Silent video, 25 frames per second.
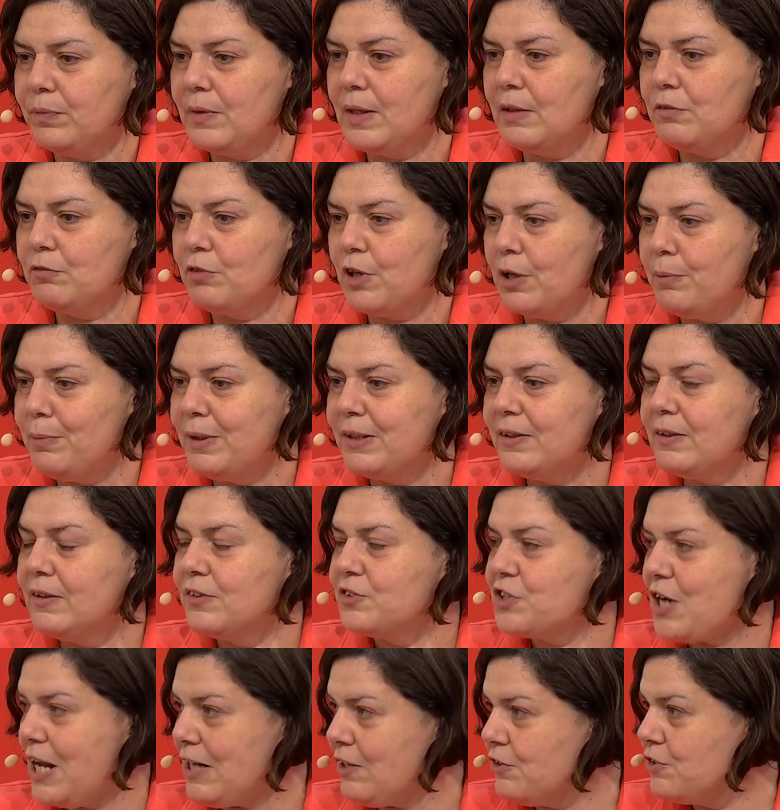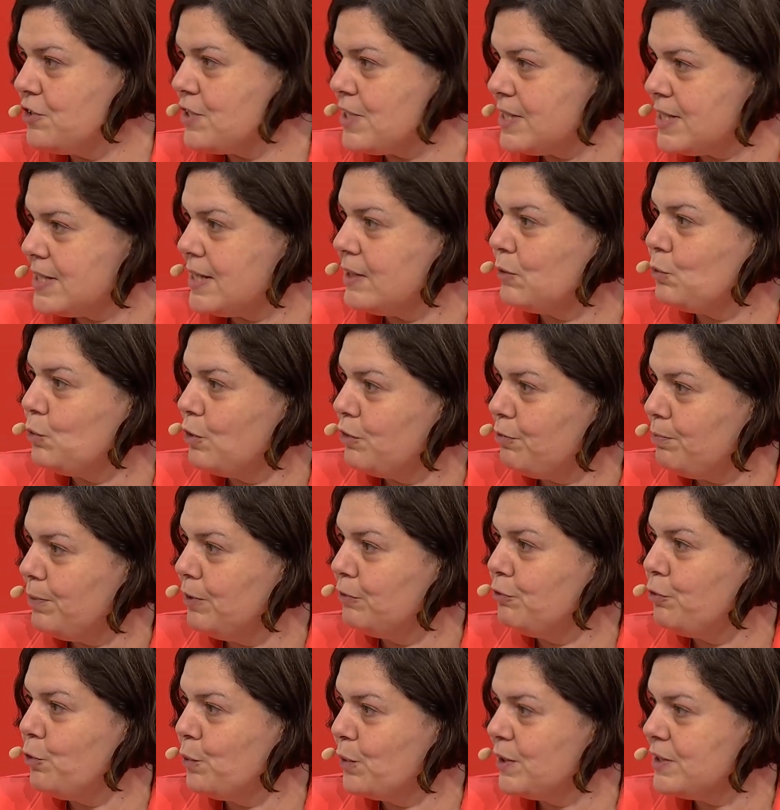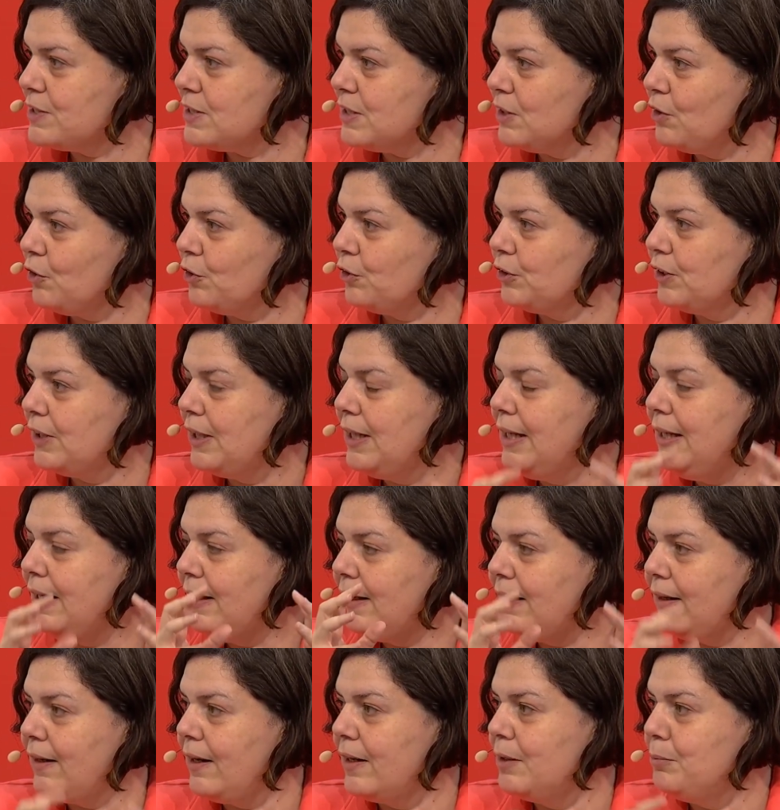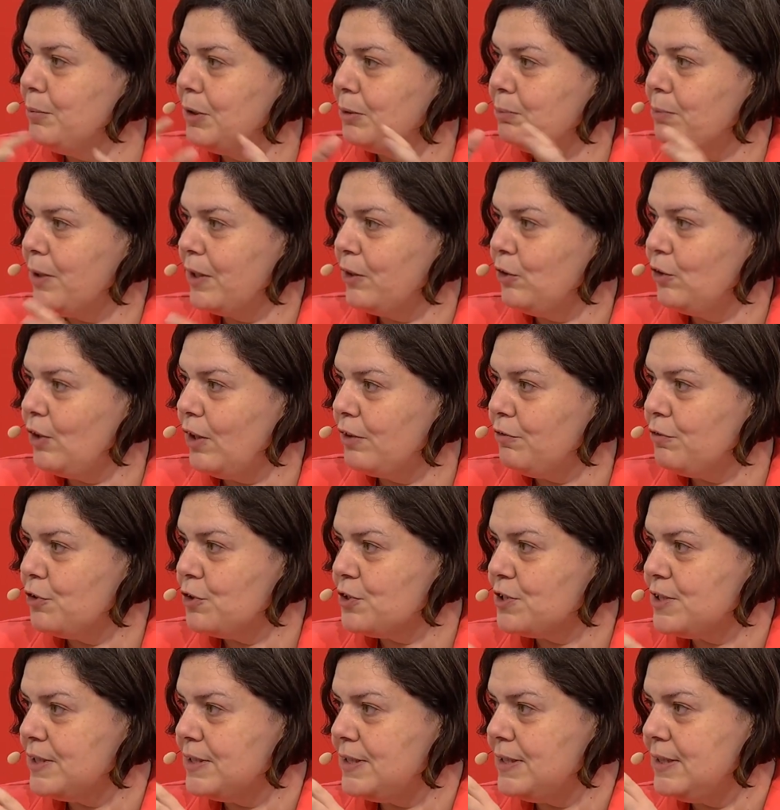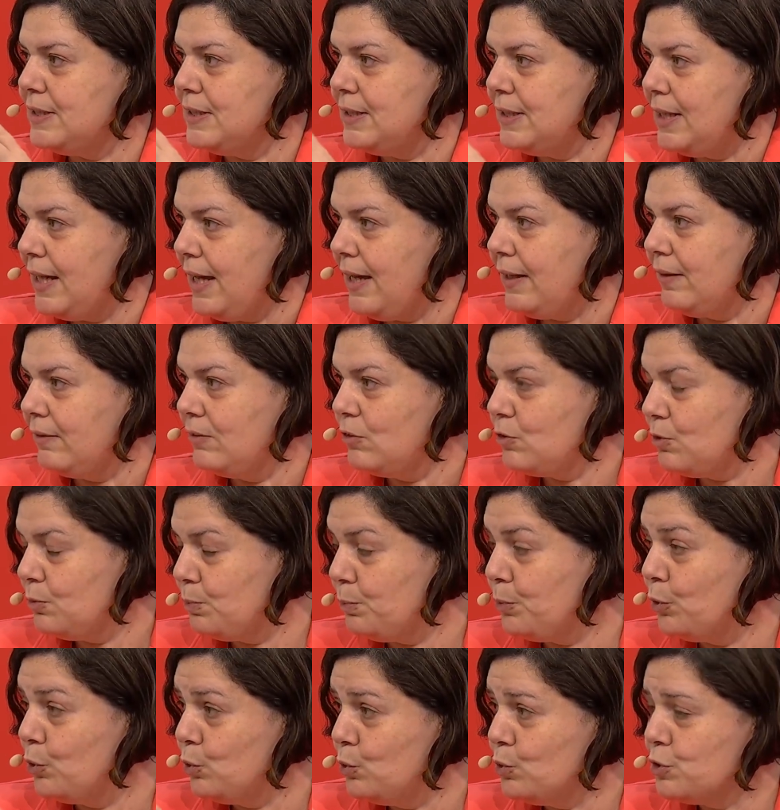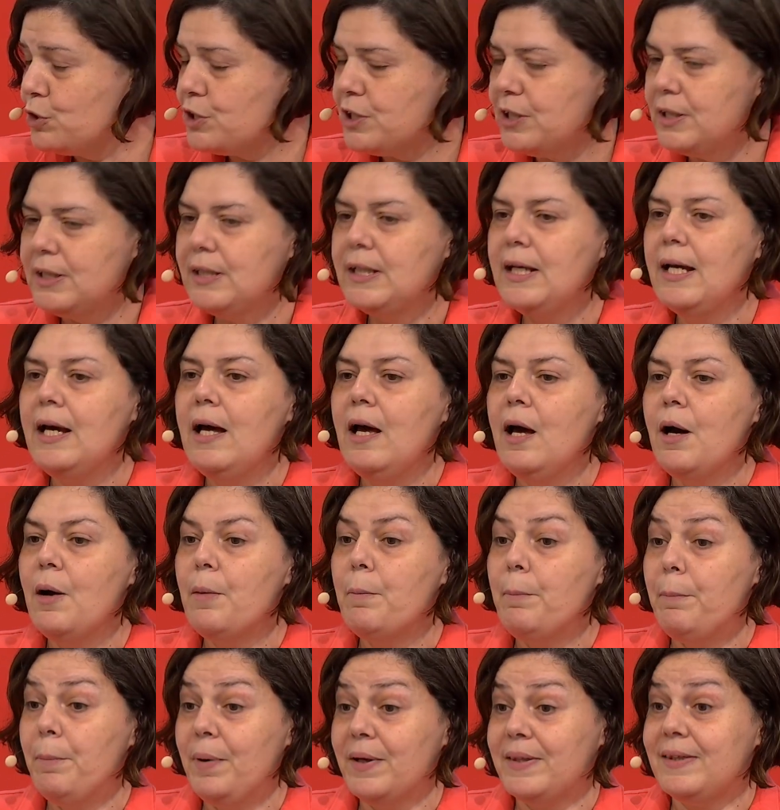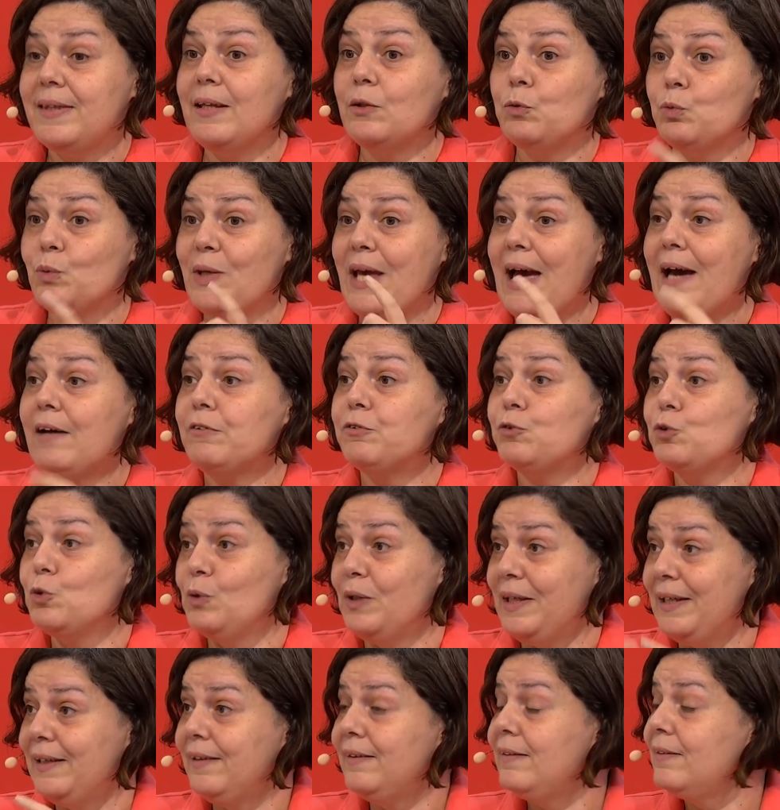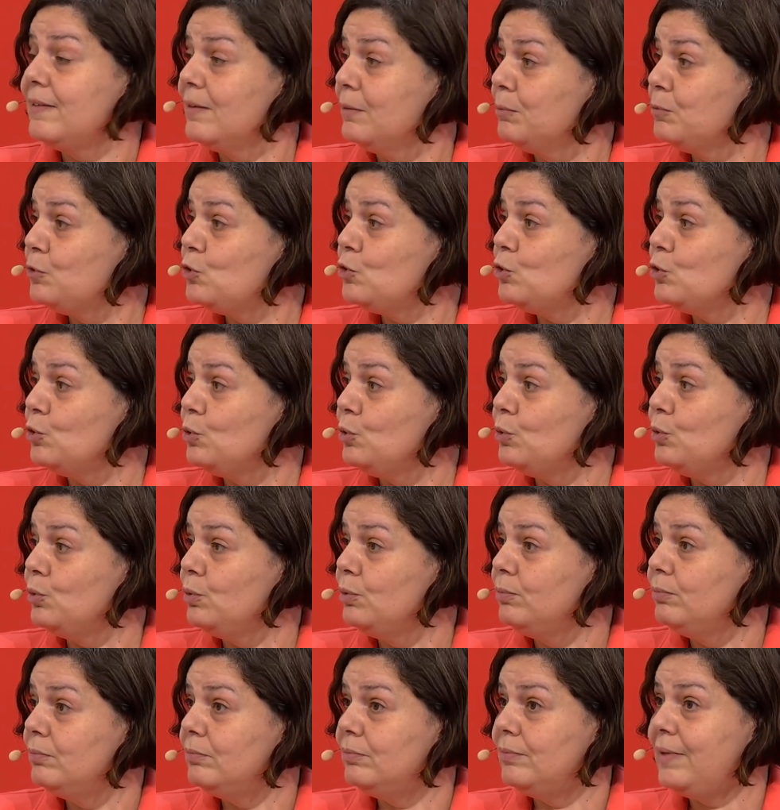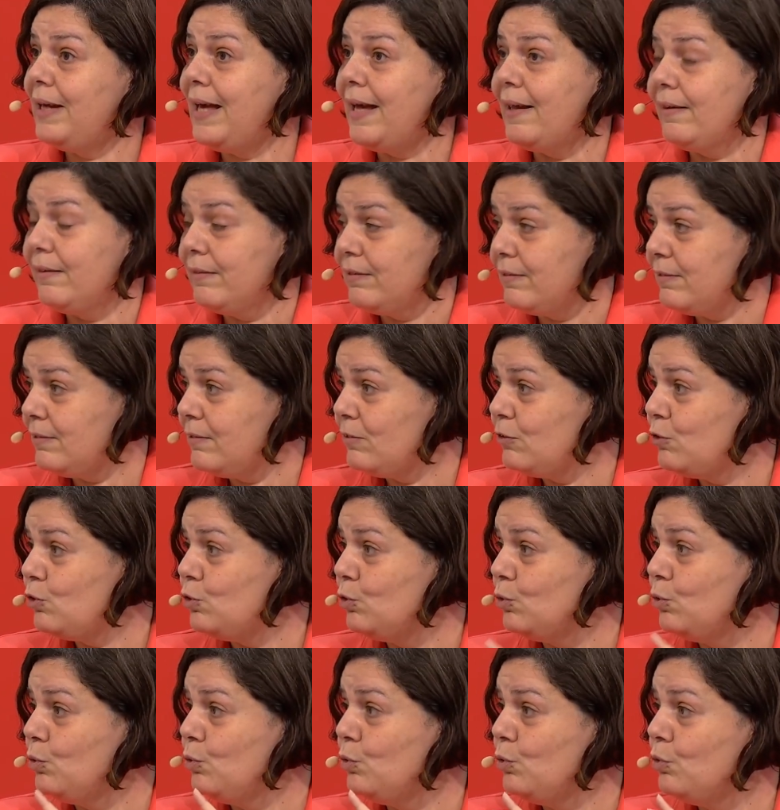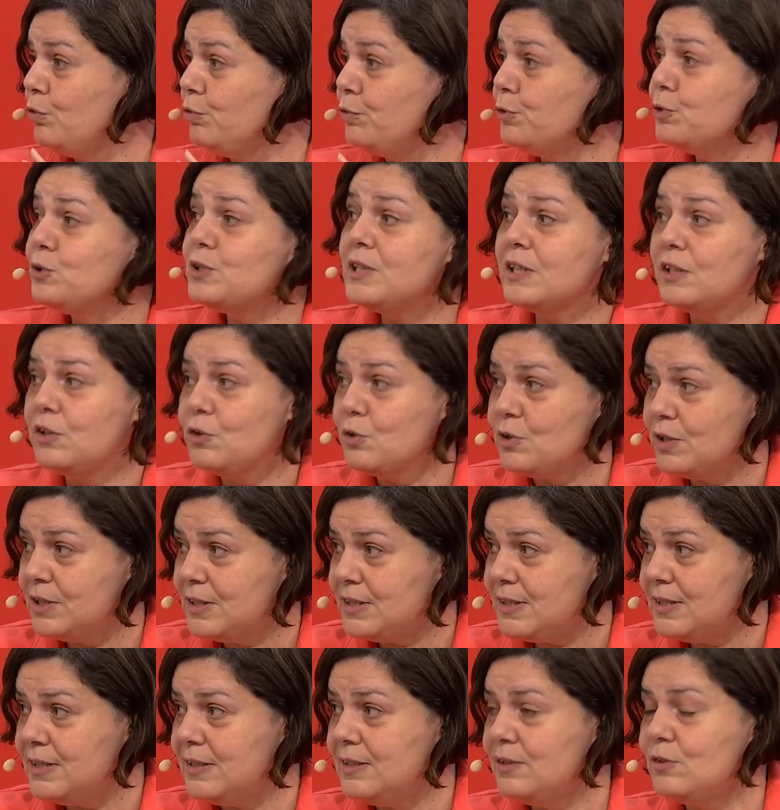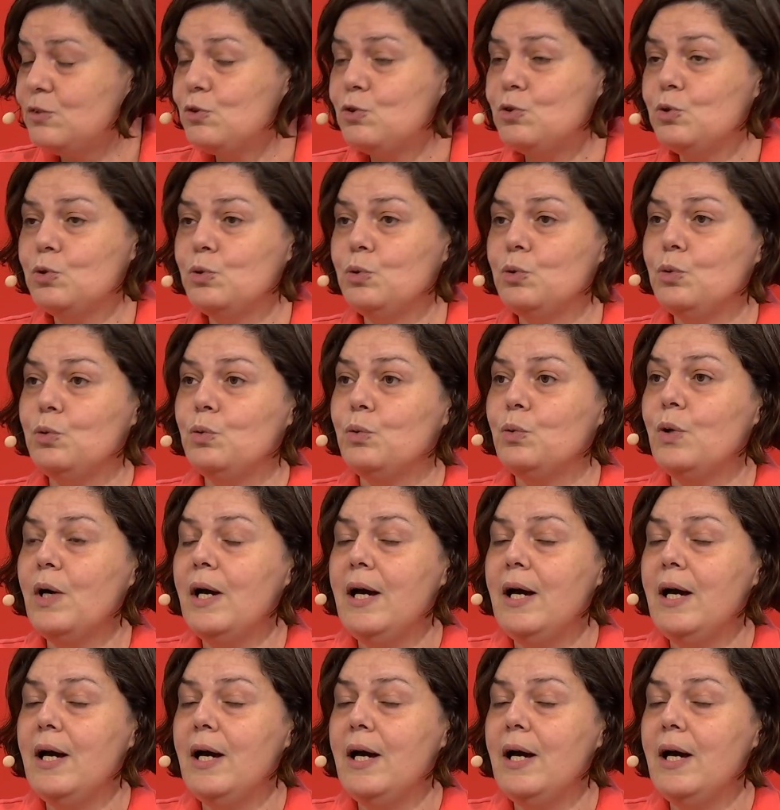environmental challenges that we've been focusing on, climate, biodiversity, and pollution, but that we have to link them to health, to food security, to